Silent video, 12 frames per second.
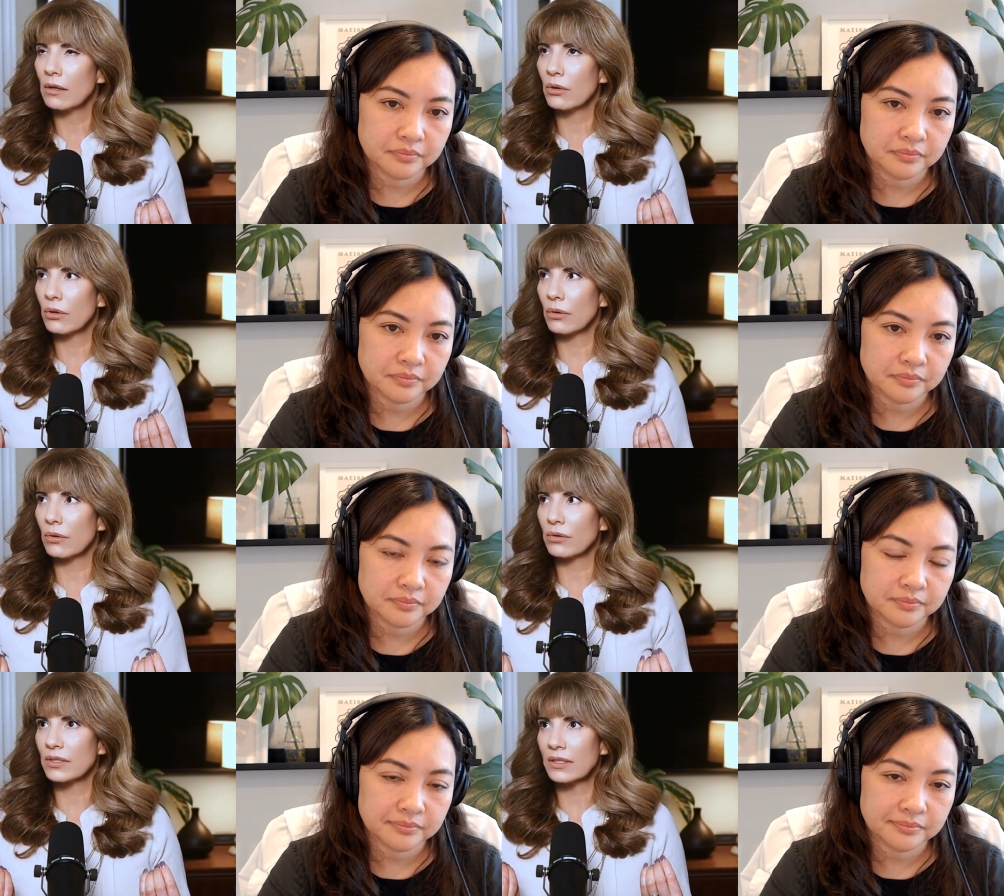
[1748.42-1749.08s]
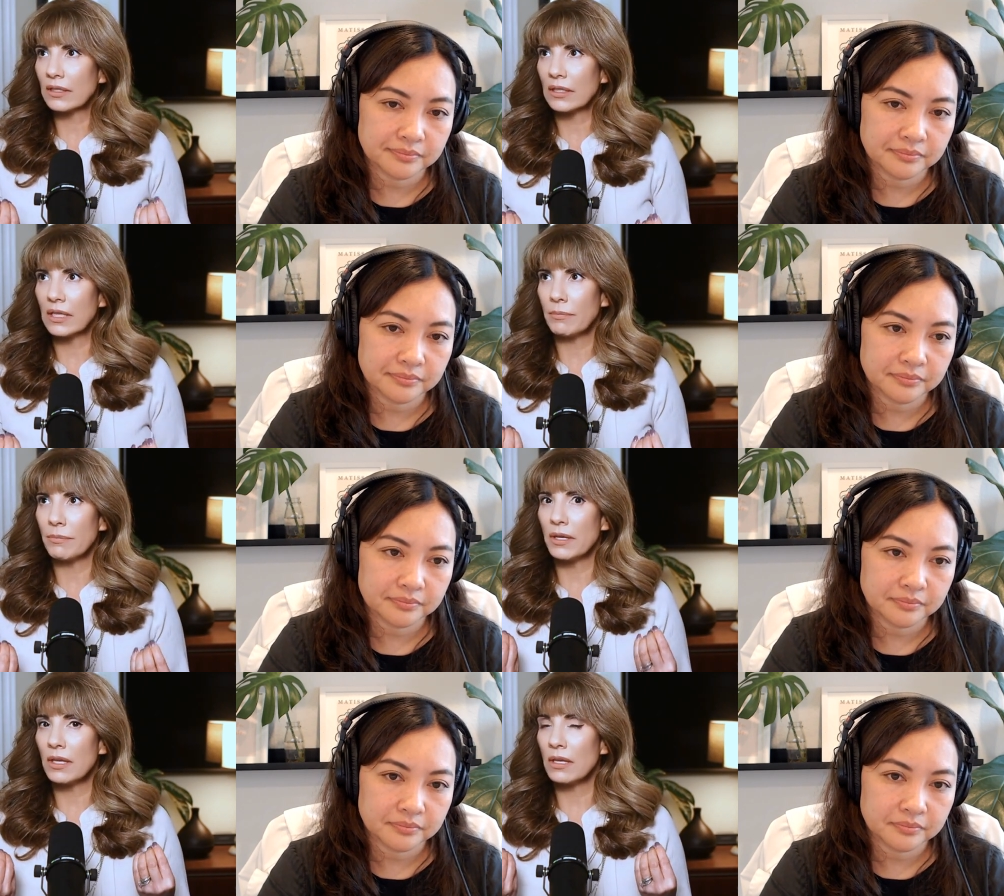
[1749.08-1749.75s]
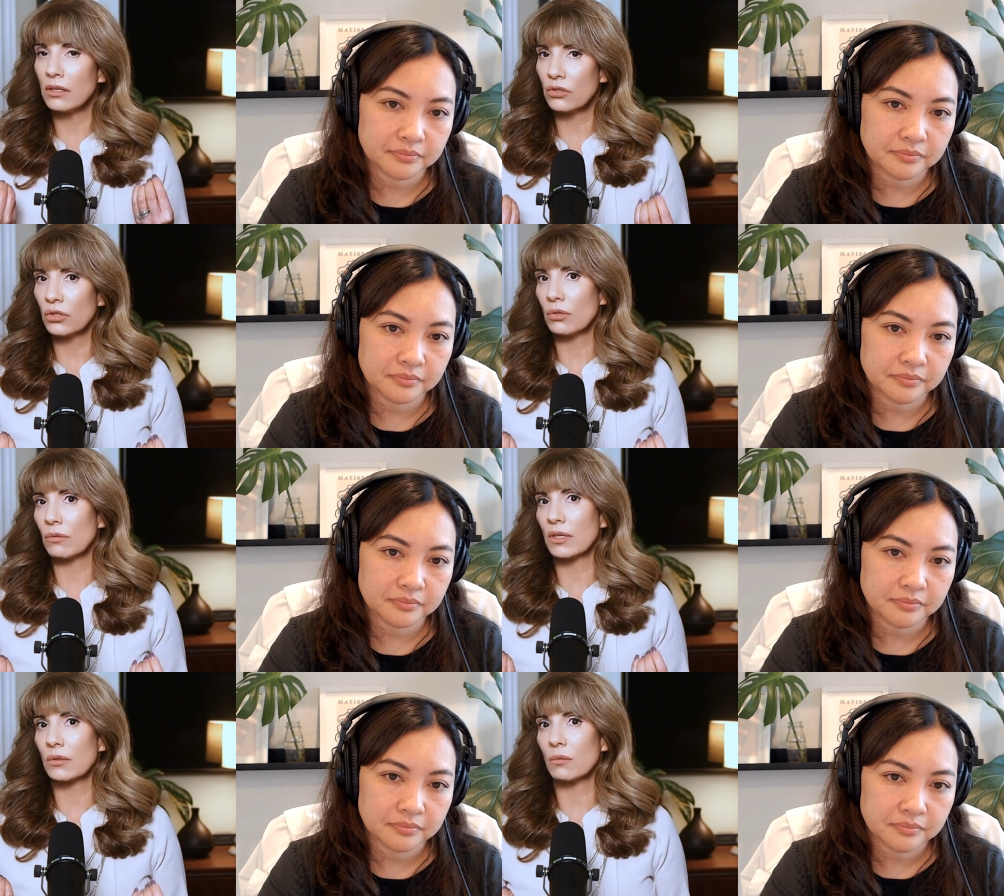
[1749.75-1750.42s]
Speaker 1: her sleep
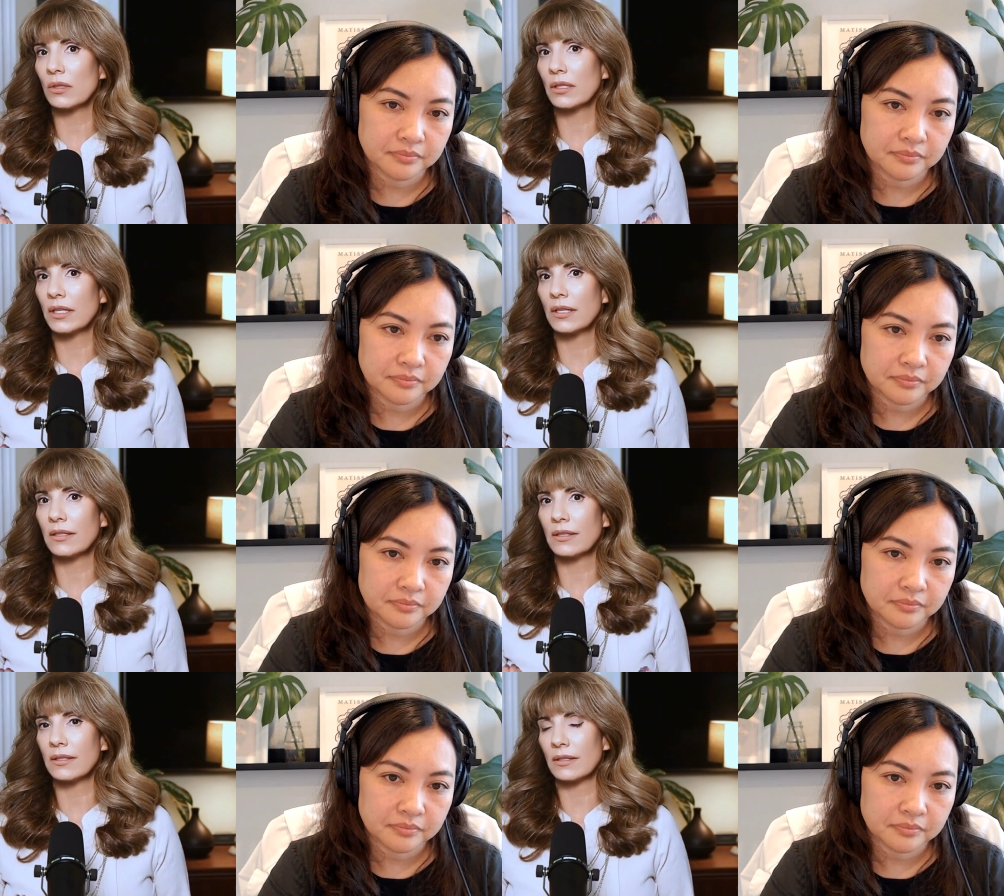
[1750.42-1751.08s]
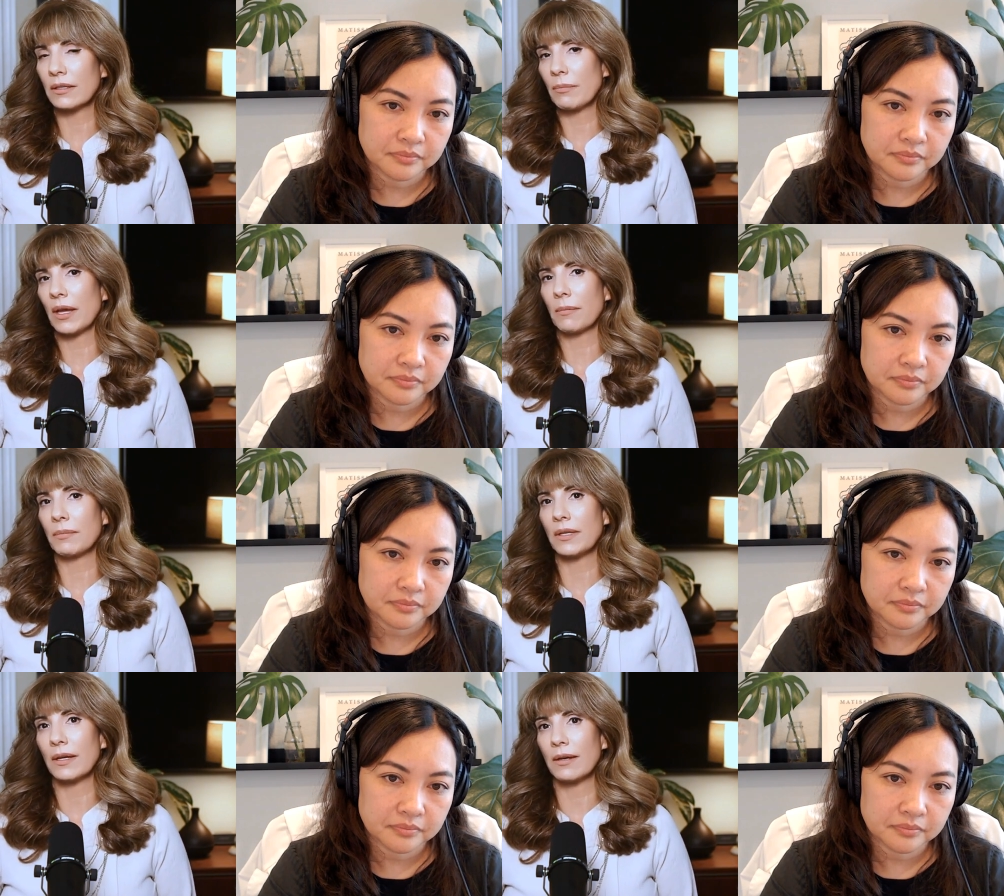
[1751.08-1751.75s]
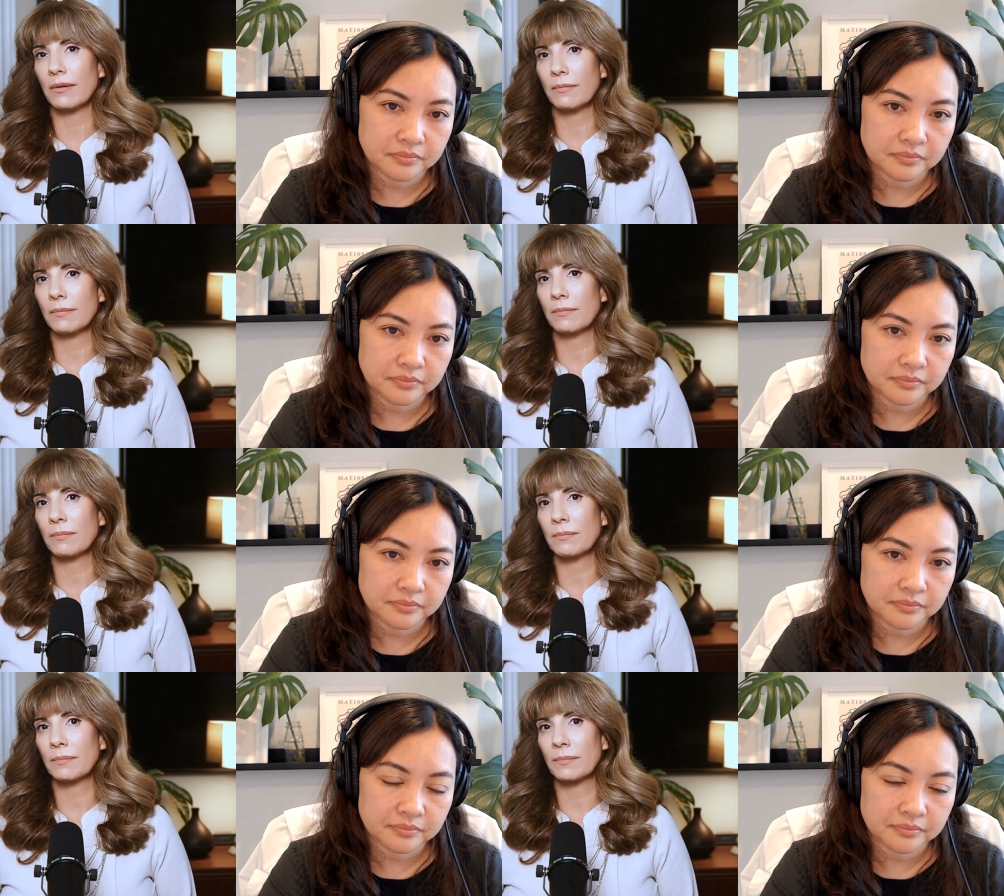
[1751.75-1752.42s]
issue is related to sleep apnea?
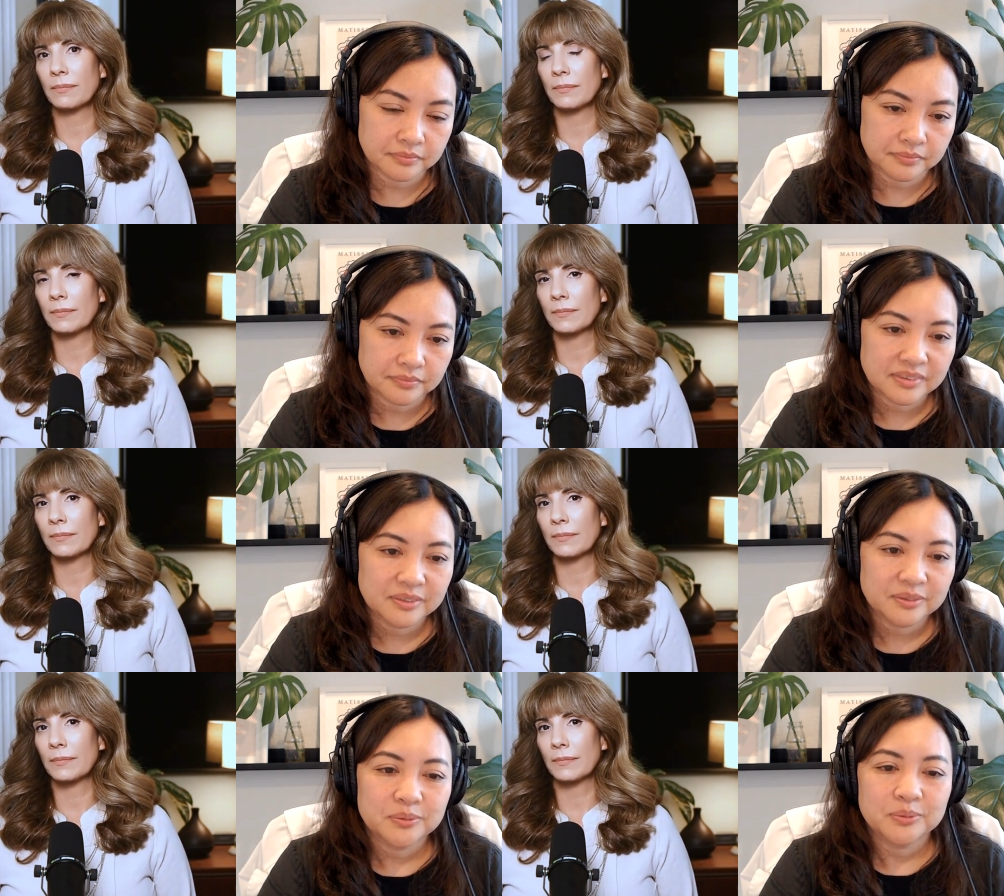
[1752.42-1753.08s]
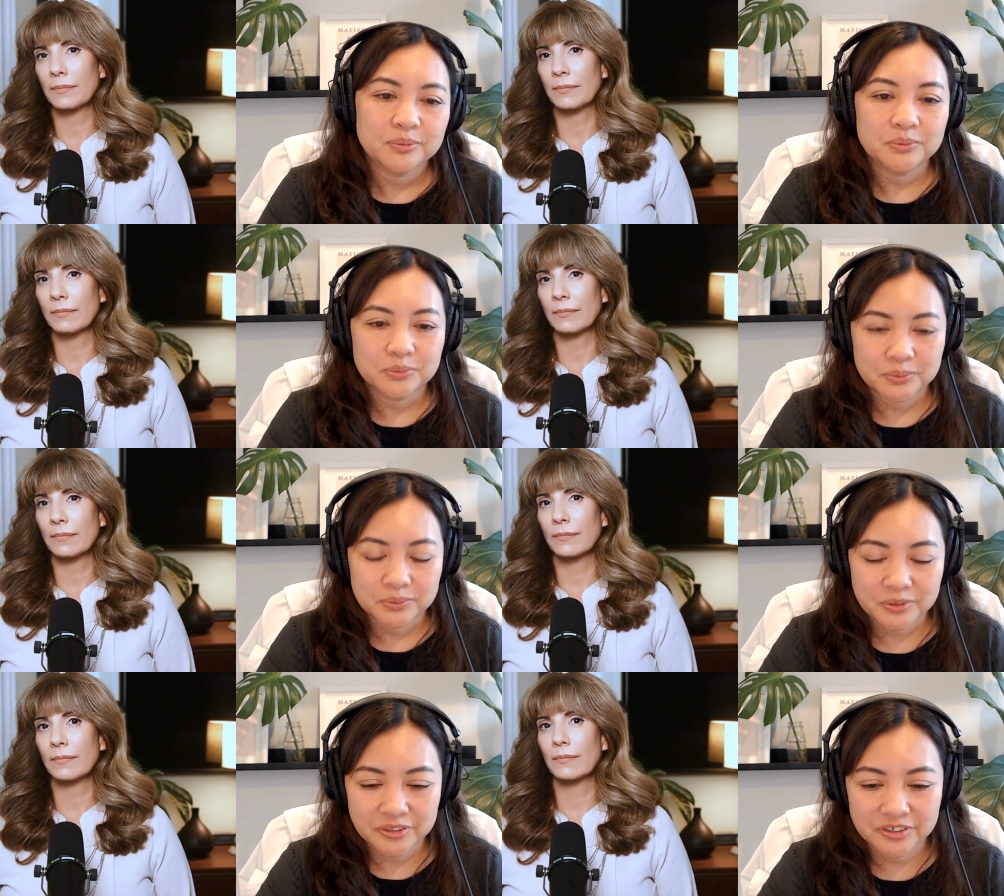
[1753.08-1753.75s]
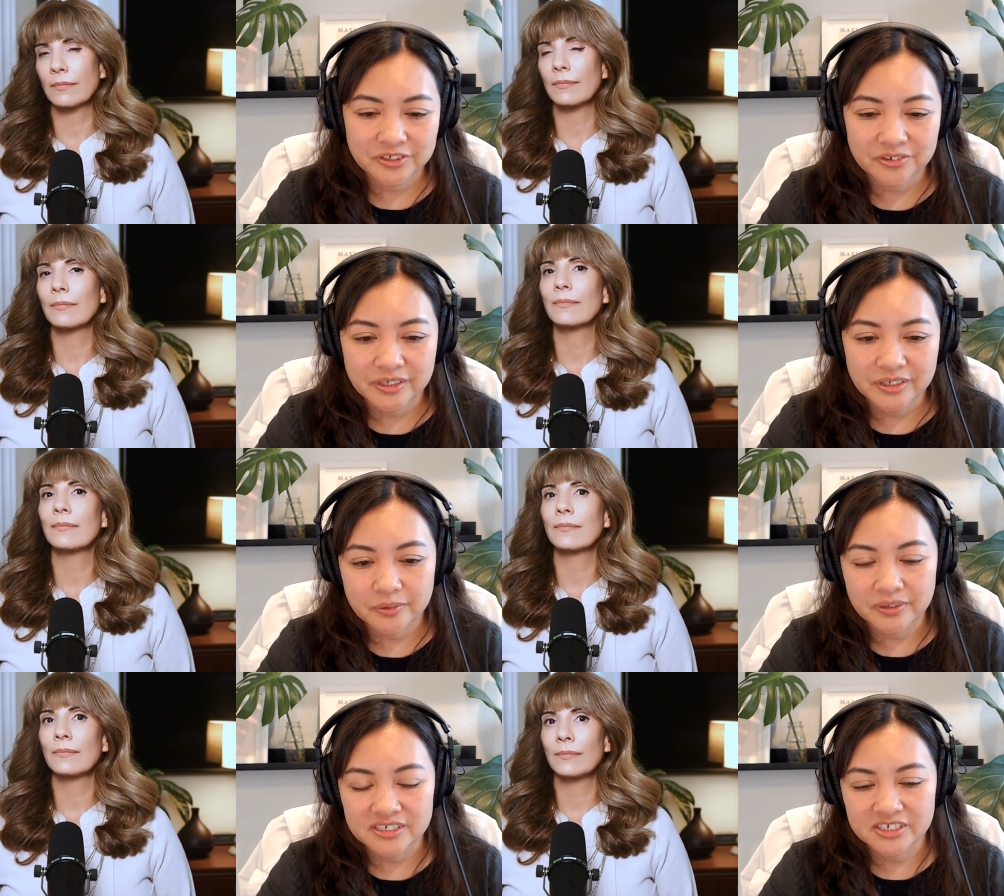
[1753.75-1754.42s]
Speaker 2: Ooh, great
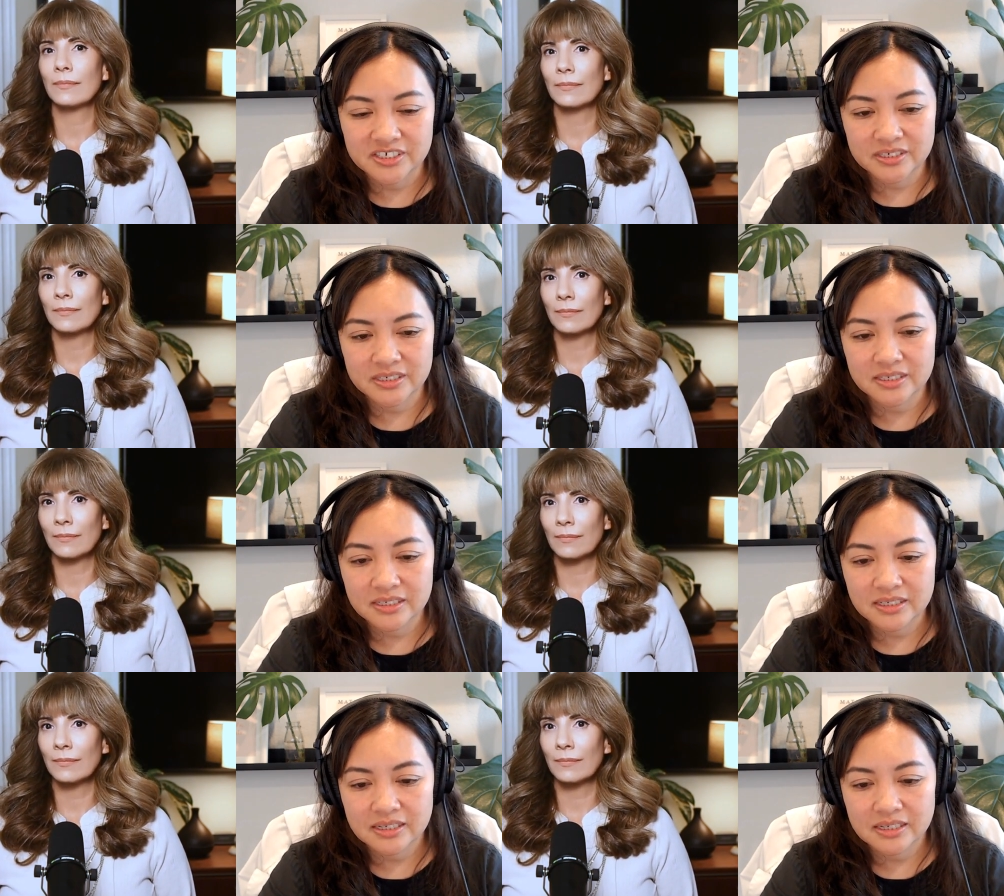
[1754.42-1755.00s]
question.